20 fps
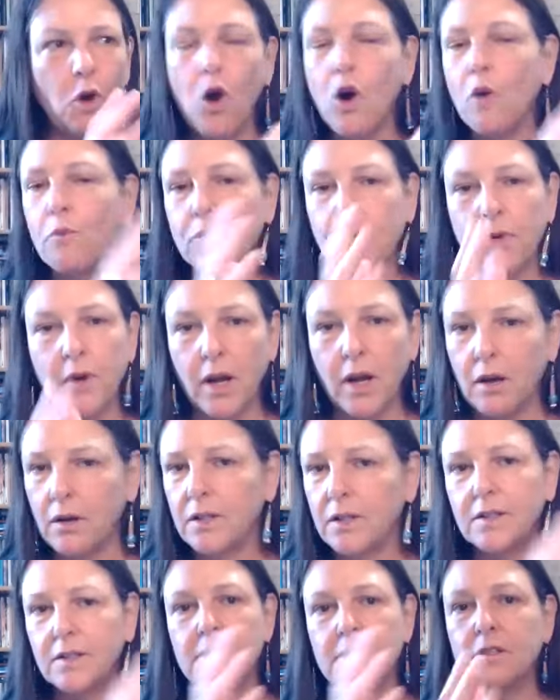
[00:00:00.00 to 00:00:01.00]

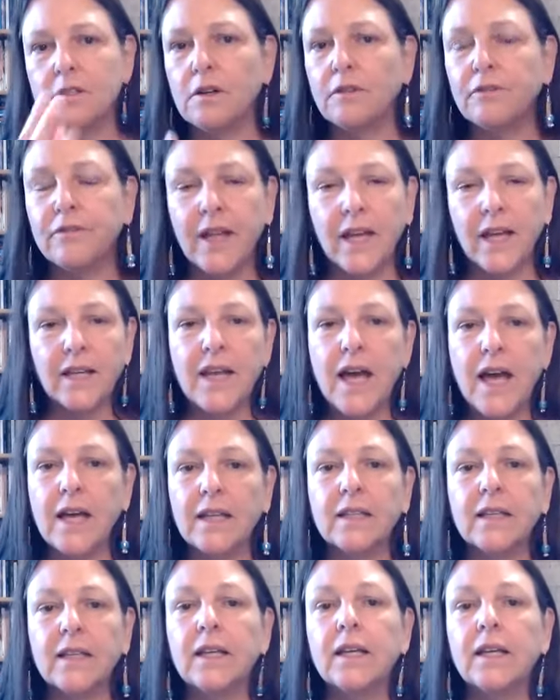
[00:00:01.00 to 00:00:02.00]
Oprah and stuff like
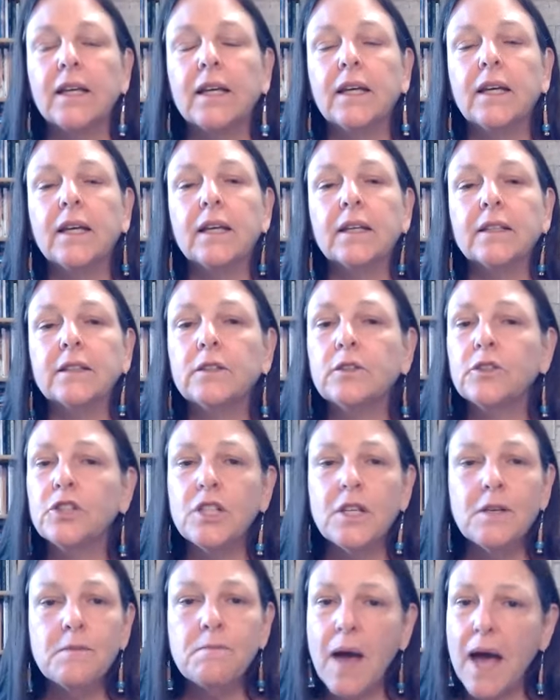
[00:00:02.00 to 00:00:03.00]
that. So
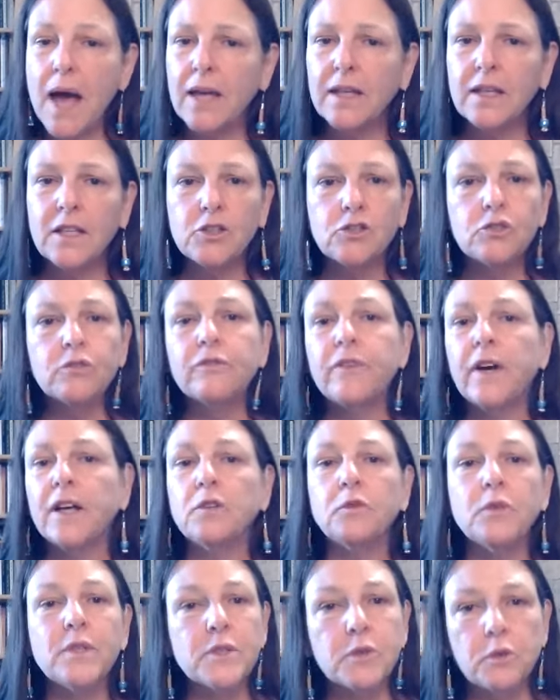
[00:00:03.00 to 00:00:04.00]
she managed to
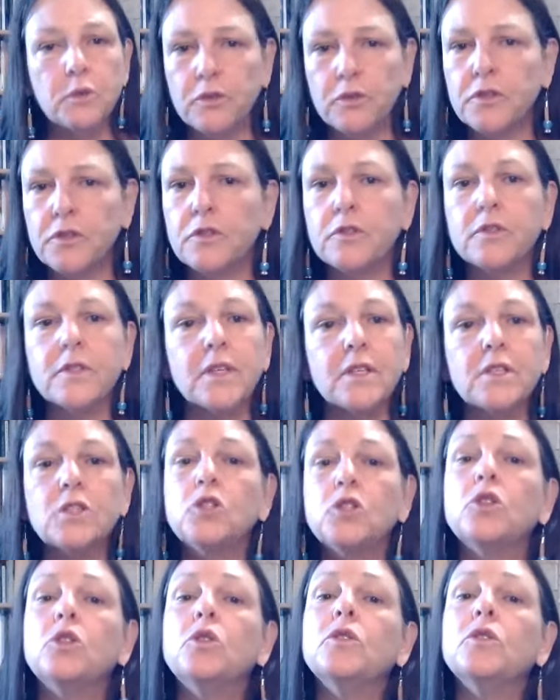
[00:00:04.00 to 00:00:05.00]
find resources and
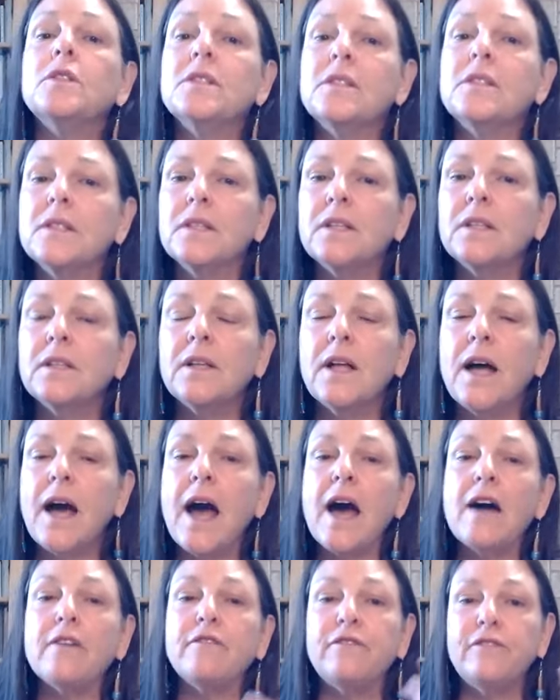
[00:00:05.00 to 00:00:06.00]
she could still
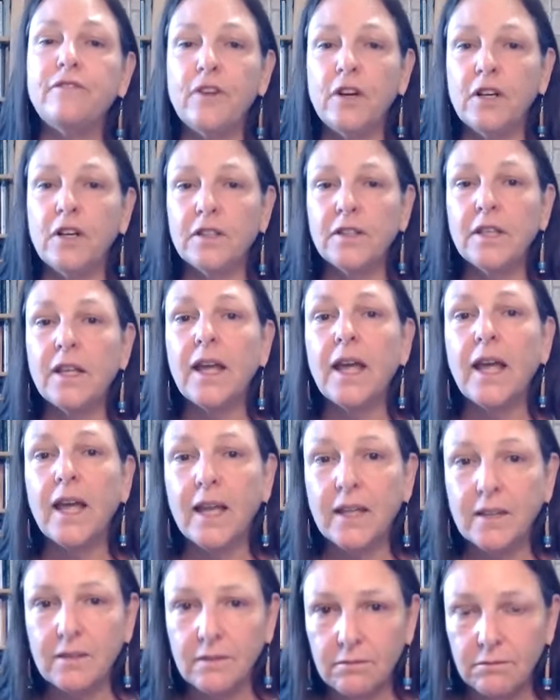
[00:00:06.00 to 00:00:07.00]
have fun
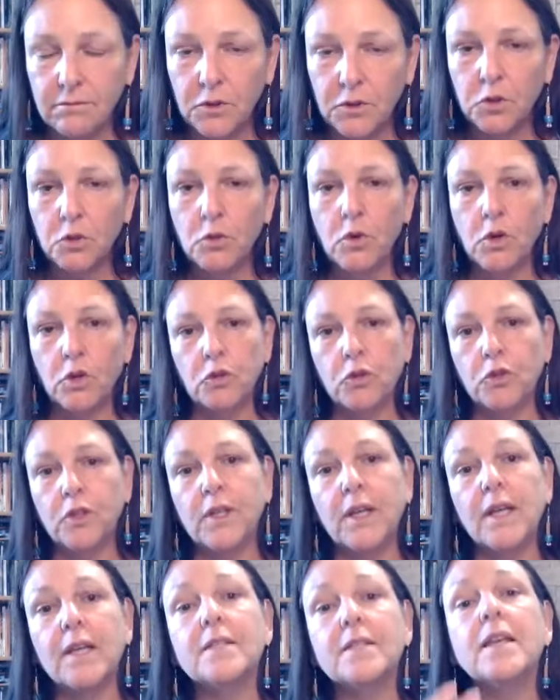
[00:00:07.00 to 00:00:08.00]
and do other
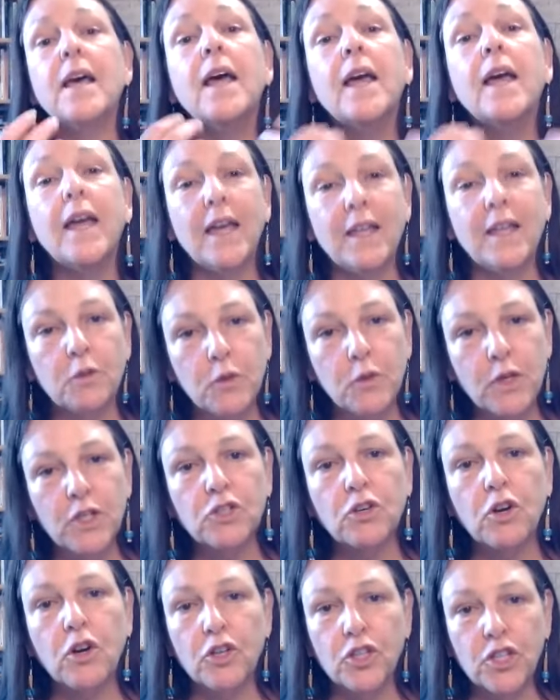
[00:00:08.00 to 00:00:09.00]
things and
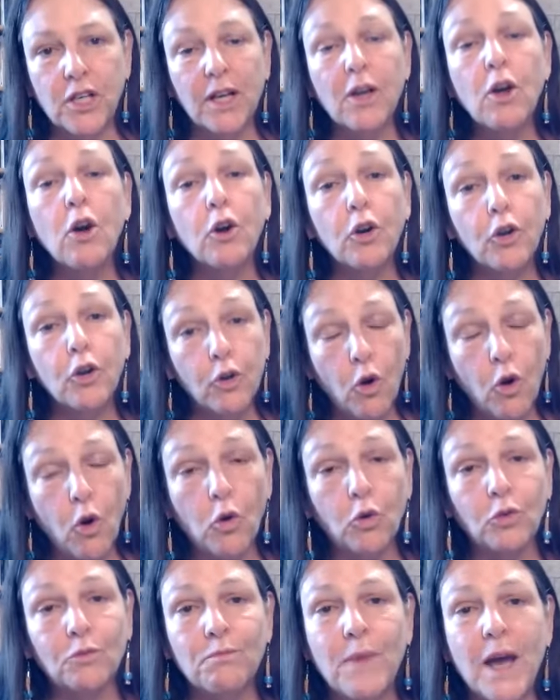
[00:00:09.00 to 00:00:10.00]
recharging her
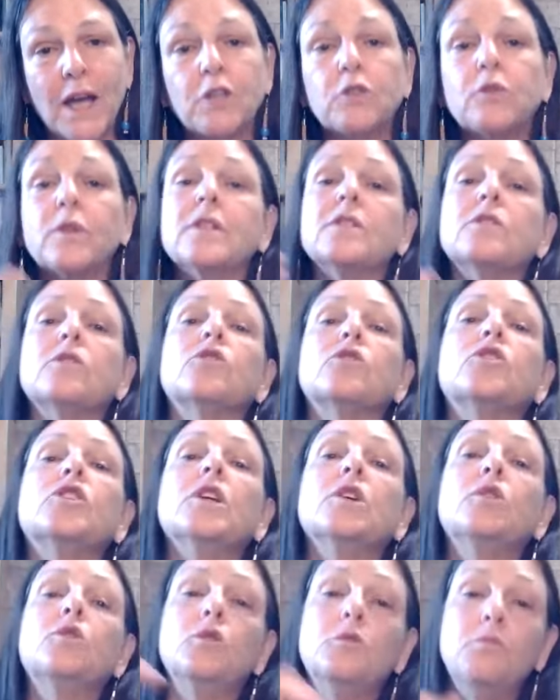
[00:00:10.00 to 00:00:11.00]
own battery so
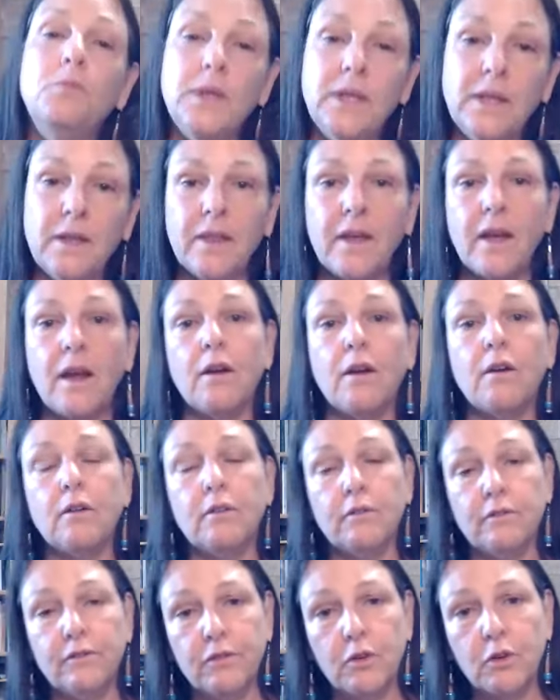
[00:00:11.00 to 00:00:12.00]
she could be
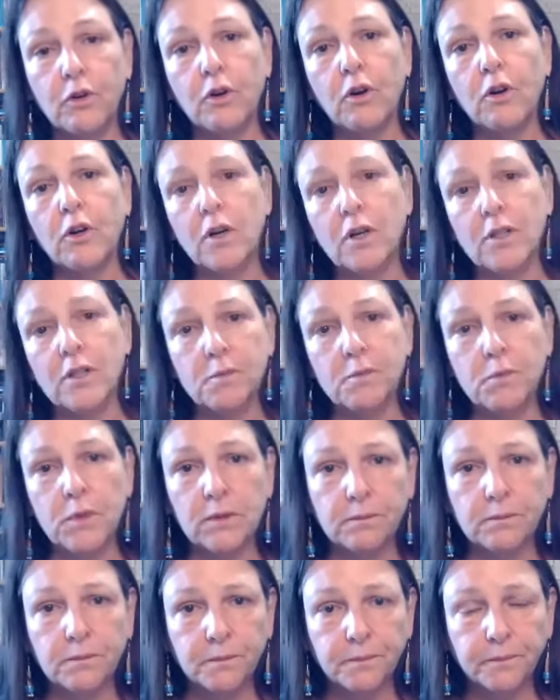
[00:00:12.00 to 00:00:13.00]
there for her husband.